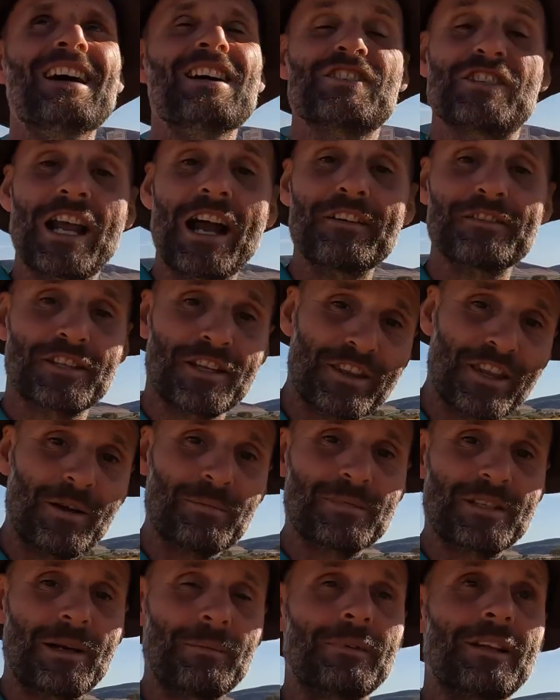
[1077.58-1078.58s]
She gave us a
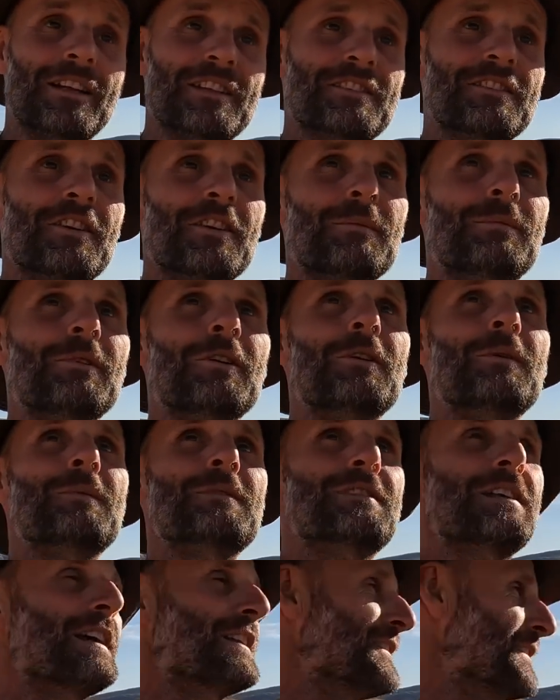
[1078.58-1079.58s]
thumbs up and let us know the balloon
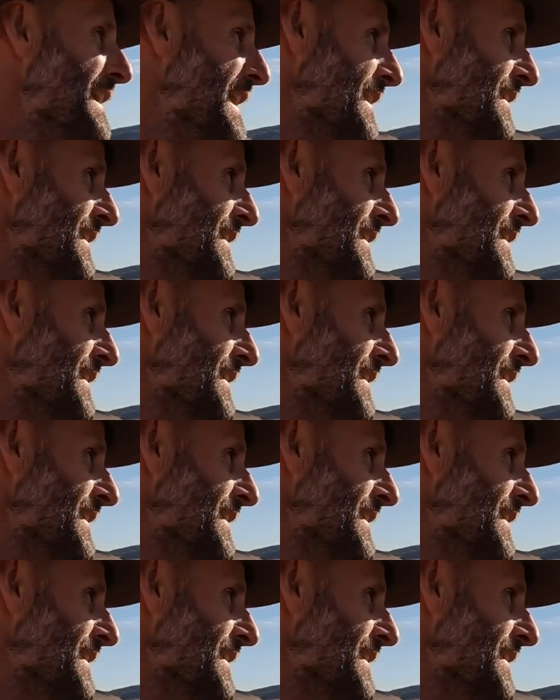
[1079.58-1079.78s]
was heading